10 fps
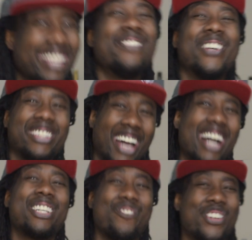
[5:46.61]
The
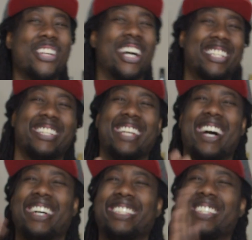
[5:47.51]
production
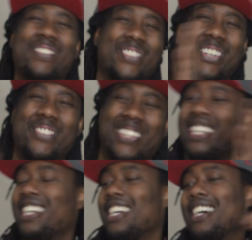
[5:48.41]
down there. You feel me?
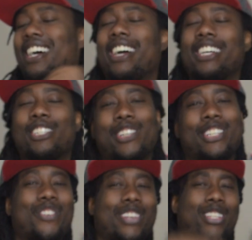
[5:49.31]
All right, you guys ready
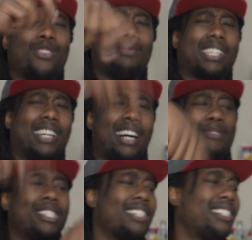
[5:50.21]
to know what this is. The
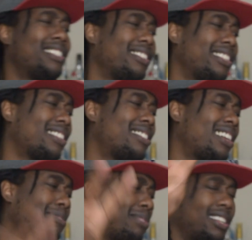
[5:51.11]
con session till next time.